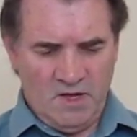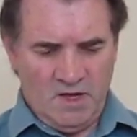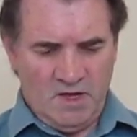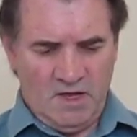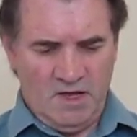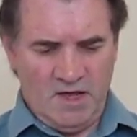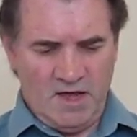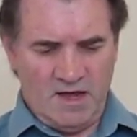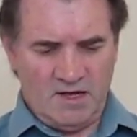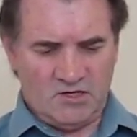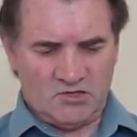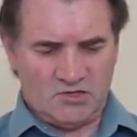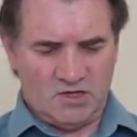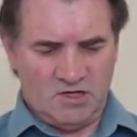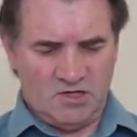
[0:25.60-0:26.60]
He
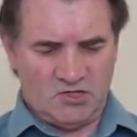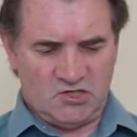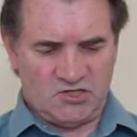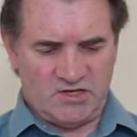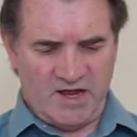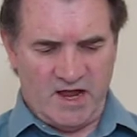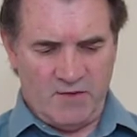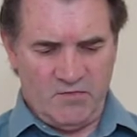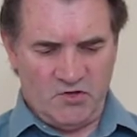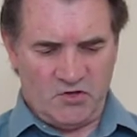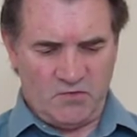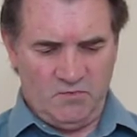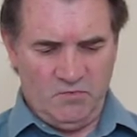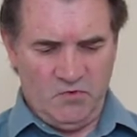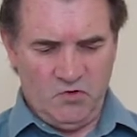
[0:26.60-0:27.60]
has a
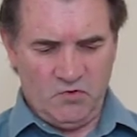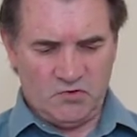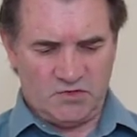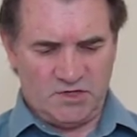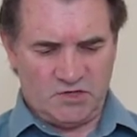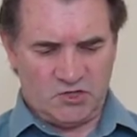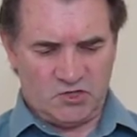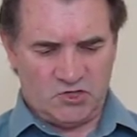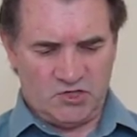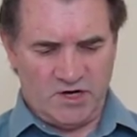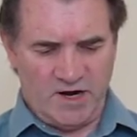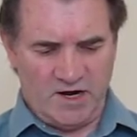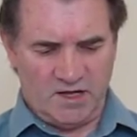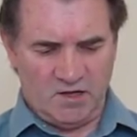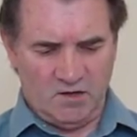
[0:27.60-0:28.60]
Sabbath Music's
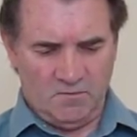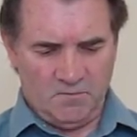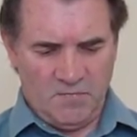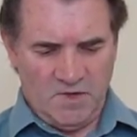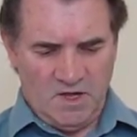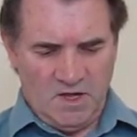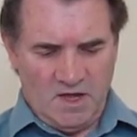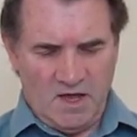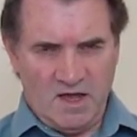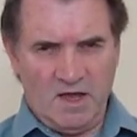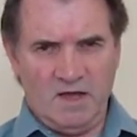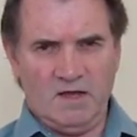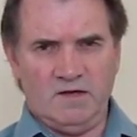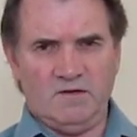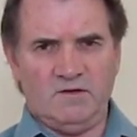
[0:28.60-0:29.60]
channel,
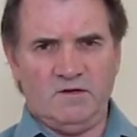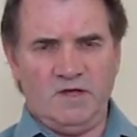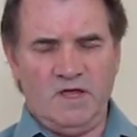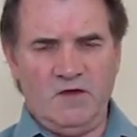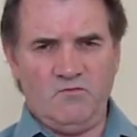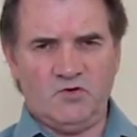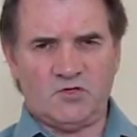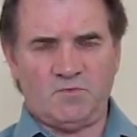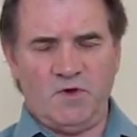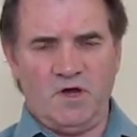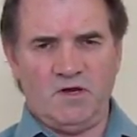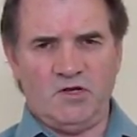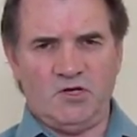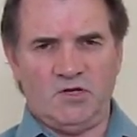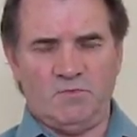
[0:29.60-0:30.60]
and he
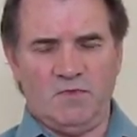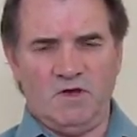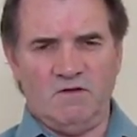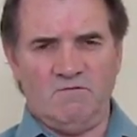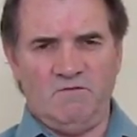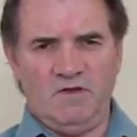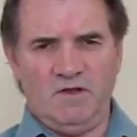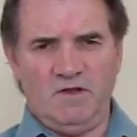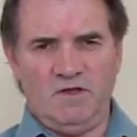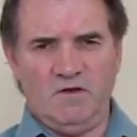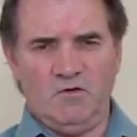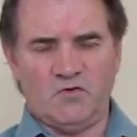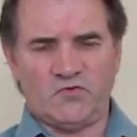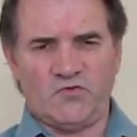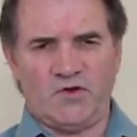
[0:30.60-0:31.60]
responded to my
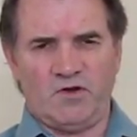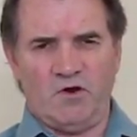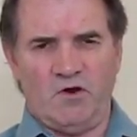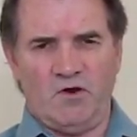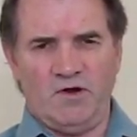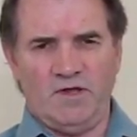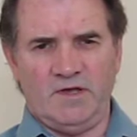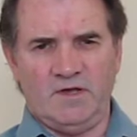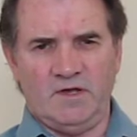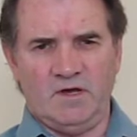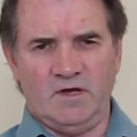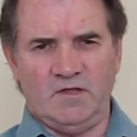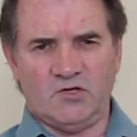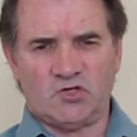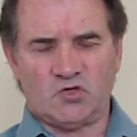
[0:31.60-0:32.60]
videos regarding
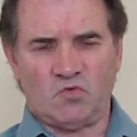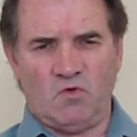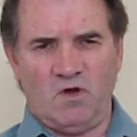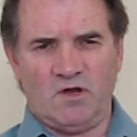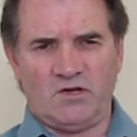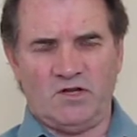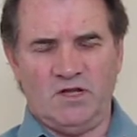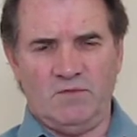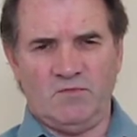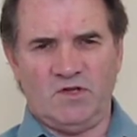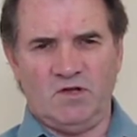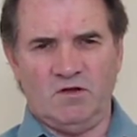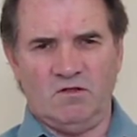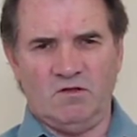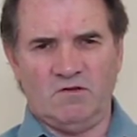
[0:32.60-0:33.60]
the SWAT team
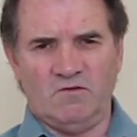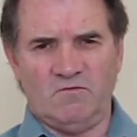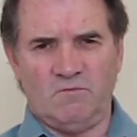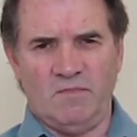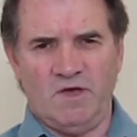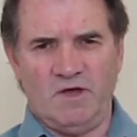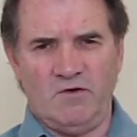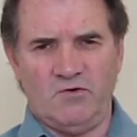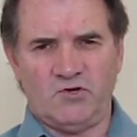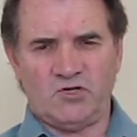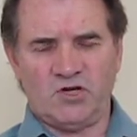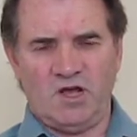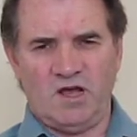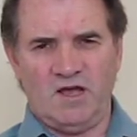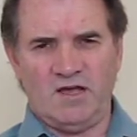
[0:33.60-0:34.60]
killing of Mayor
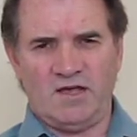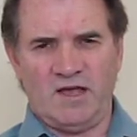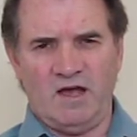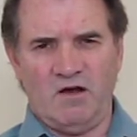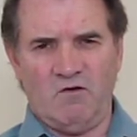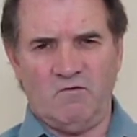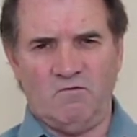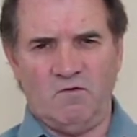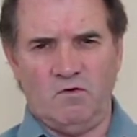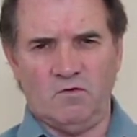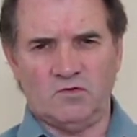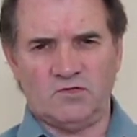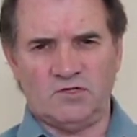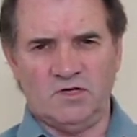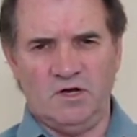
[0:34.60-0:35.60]
Chai
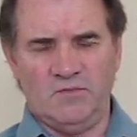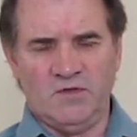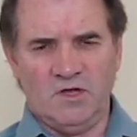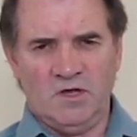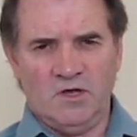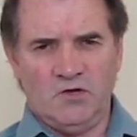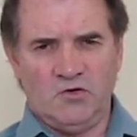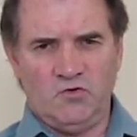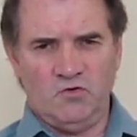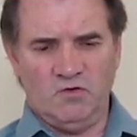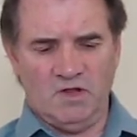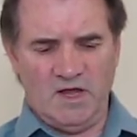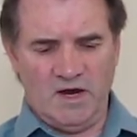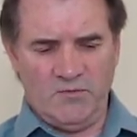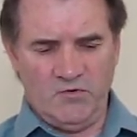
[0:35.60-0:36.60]
Calvo's
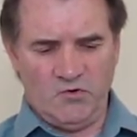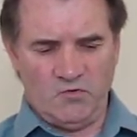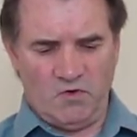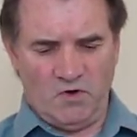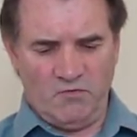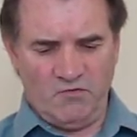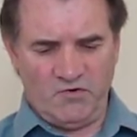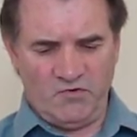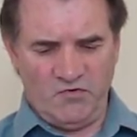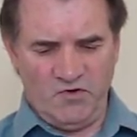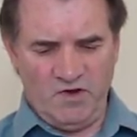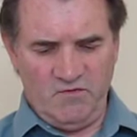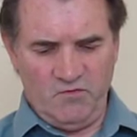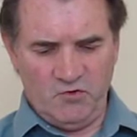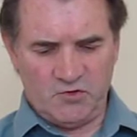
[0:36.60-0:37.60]
two Labrador
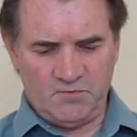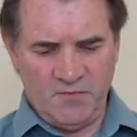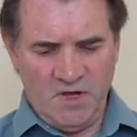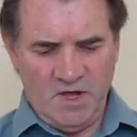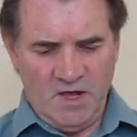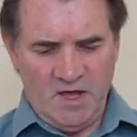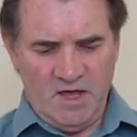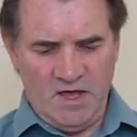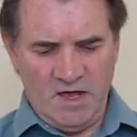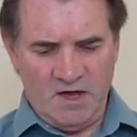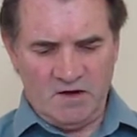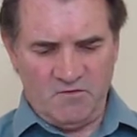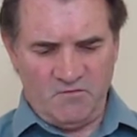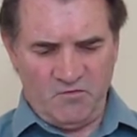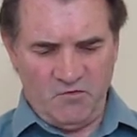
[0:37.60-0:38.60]
retrievers. He had
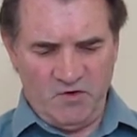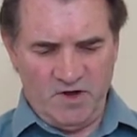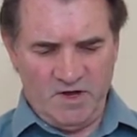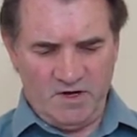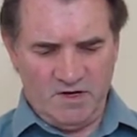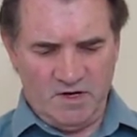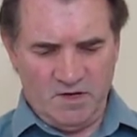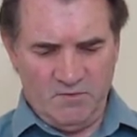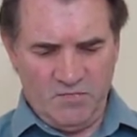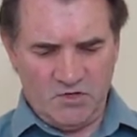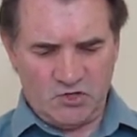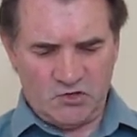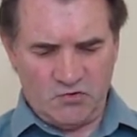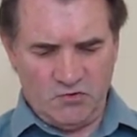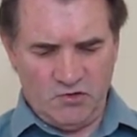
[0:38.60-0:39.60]
a friend,
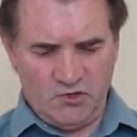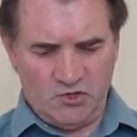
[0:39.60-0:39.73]
Mr.